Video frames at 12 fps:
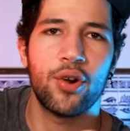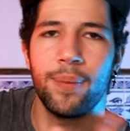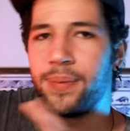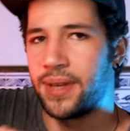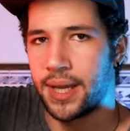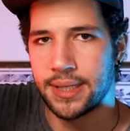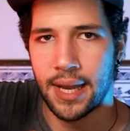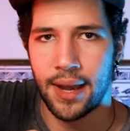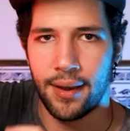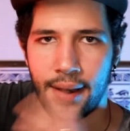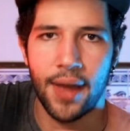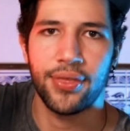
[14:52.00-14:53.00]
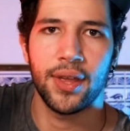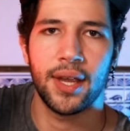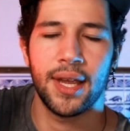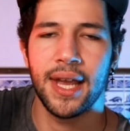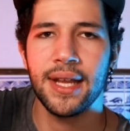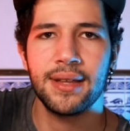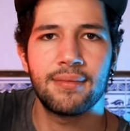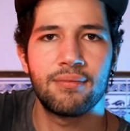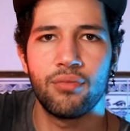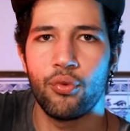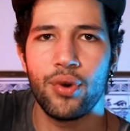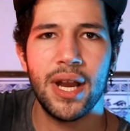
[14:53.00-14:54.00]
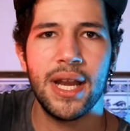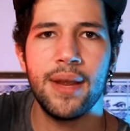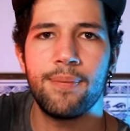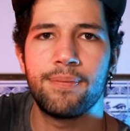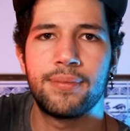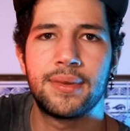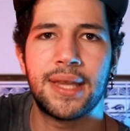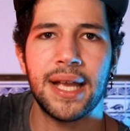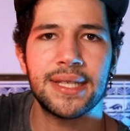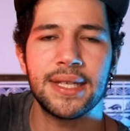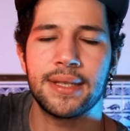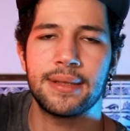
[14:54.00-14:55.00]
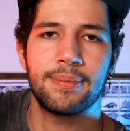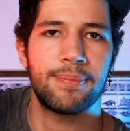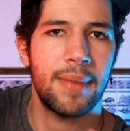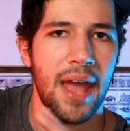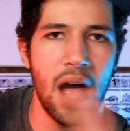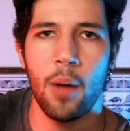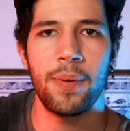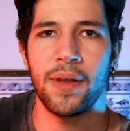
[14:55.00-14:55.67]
grip does nothing. It really doesn't help.